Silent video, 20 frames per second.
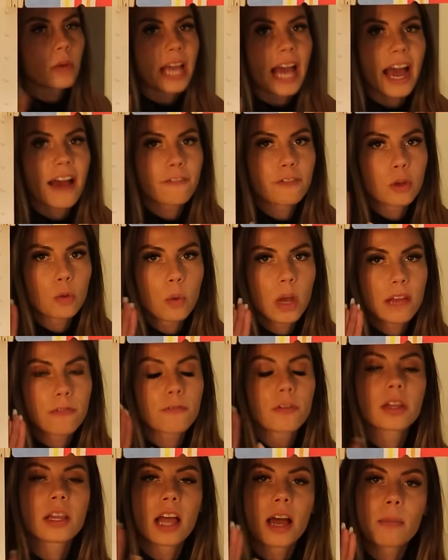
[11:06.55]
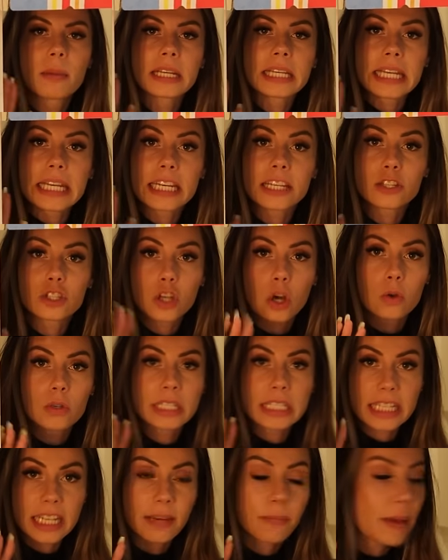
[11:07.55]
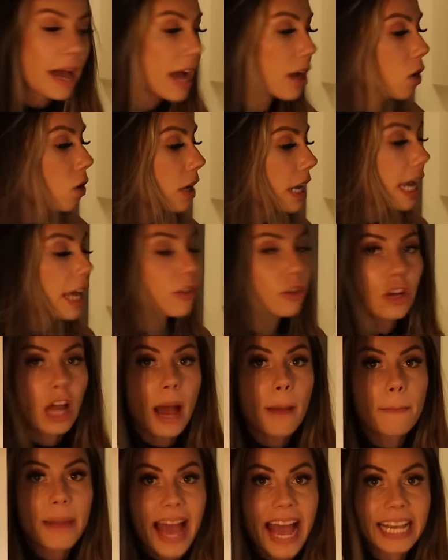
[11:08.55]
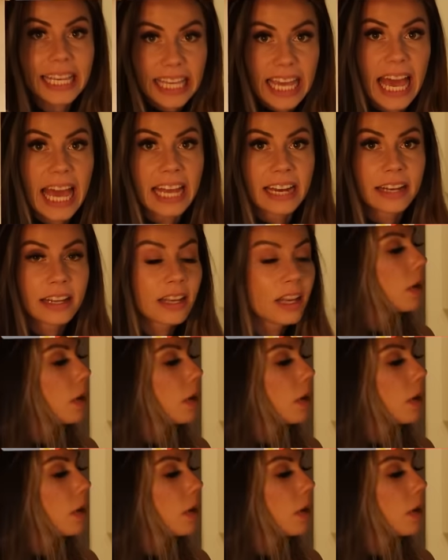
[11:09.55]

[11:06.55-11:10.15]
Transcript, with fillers: we have to wait for Lamadine and Toast to get back, okay? They're not back yet.